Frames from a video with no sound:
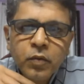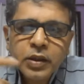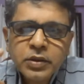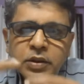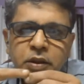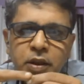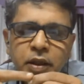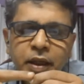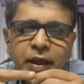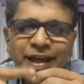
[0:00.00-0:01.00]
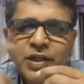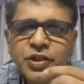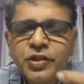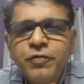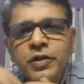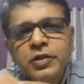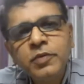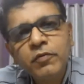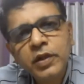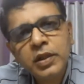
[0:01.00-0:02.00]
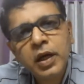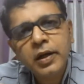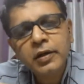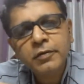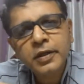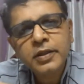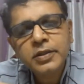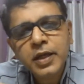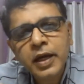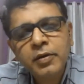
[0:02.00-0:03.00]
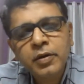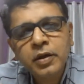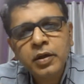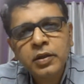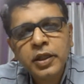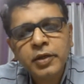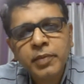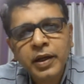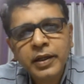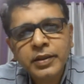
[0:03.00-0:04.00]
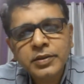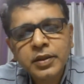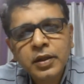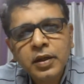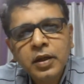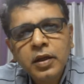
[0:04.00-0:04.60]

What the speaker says: What is the age difference between the Aravalis and the Himalayas?